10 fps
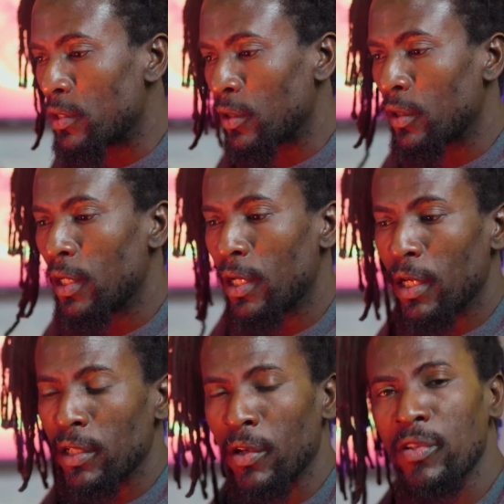So
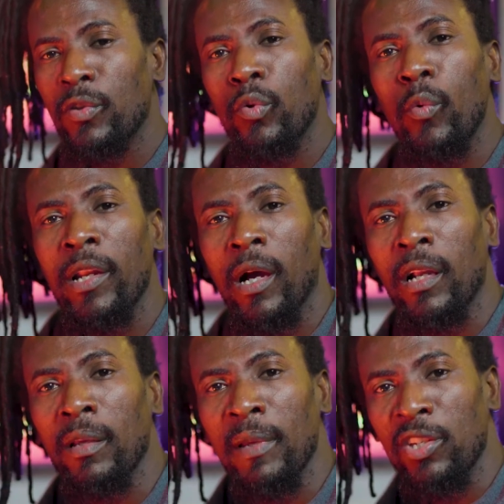there's two ways
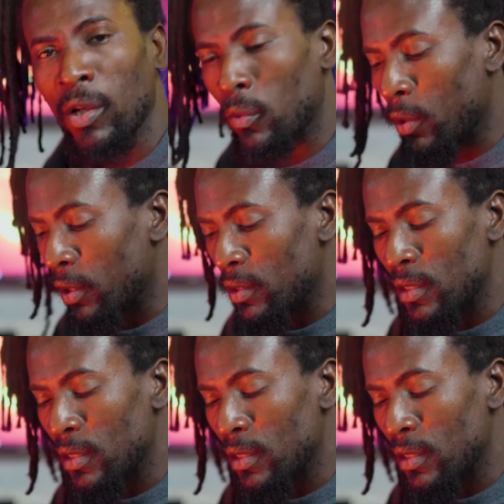automation works.